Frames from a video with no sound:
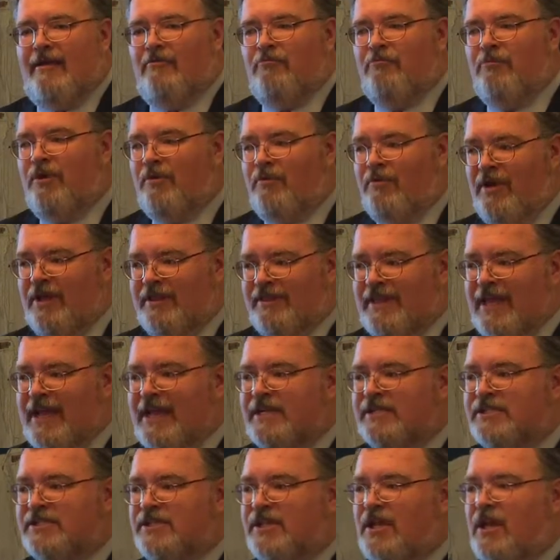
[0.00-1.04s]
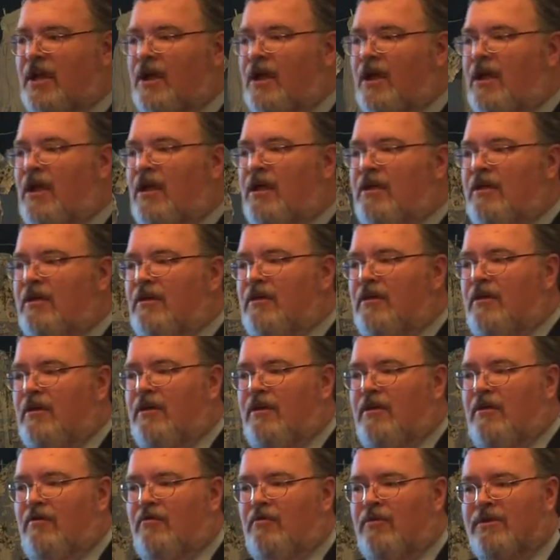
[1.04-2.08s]
But what they saw
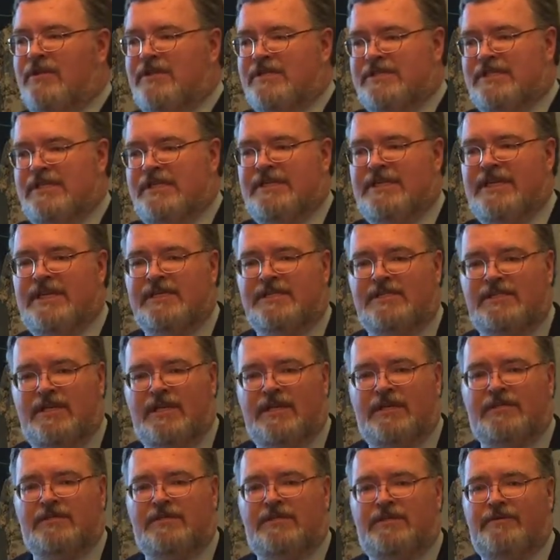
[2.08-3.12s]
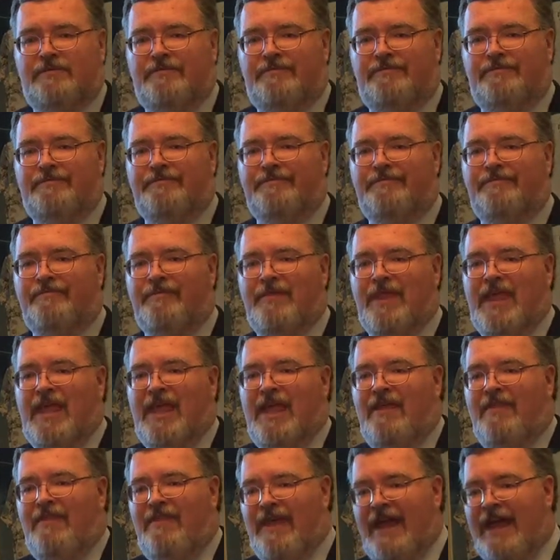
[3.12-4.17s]
were the statistics.
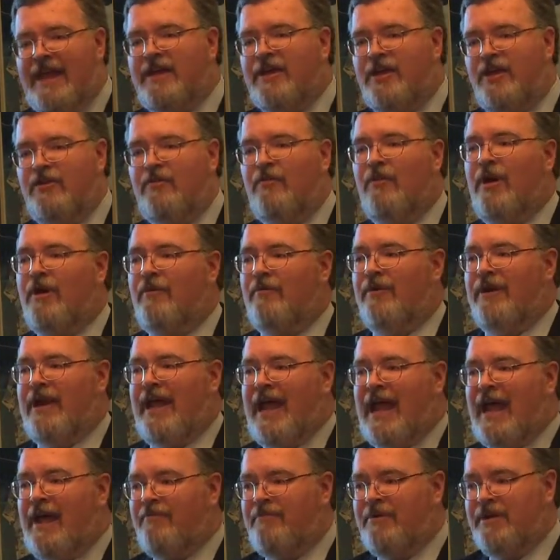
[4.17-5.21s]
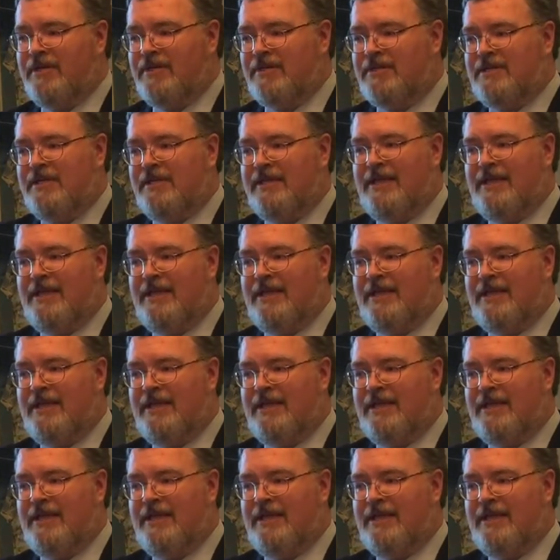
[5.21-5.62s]
They knew what would happen to